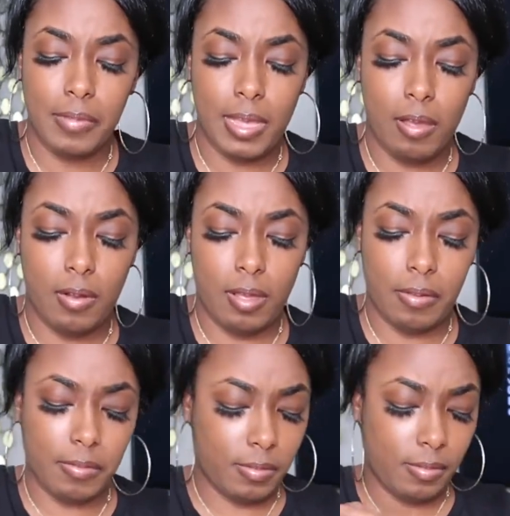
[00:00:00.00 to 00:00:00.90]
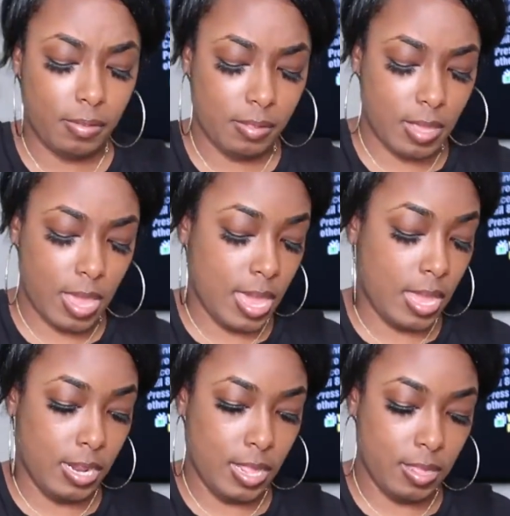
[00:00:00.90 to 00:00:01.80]
I don't know. I ain't
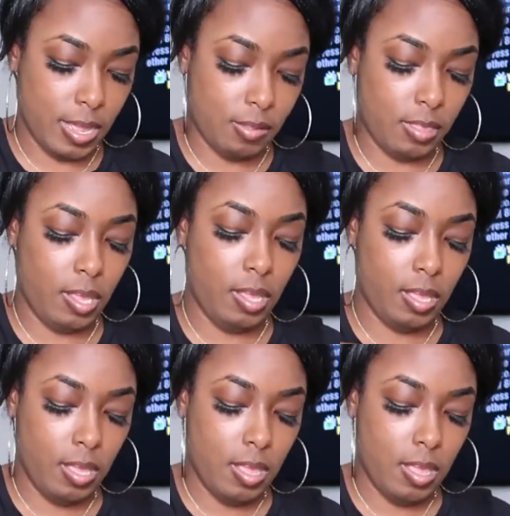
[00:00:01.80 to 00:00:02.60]
ate nothing, I don't think.